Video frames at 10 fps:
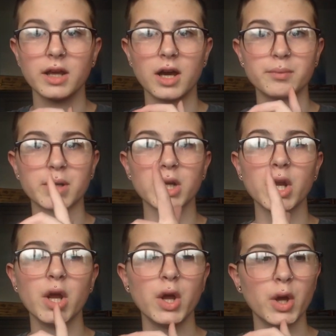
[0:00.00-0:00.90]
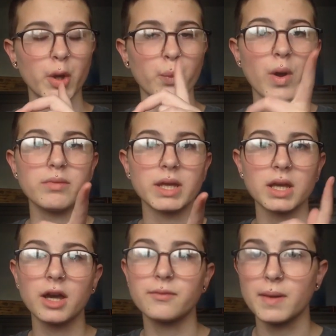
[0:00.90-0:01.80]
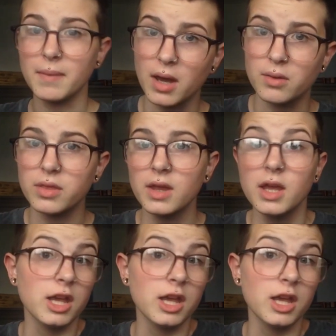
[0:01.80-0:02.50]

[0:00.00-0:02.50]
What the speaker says: upper webbing of my mouth.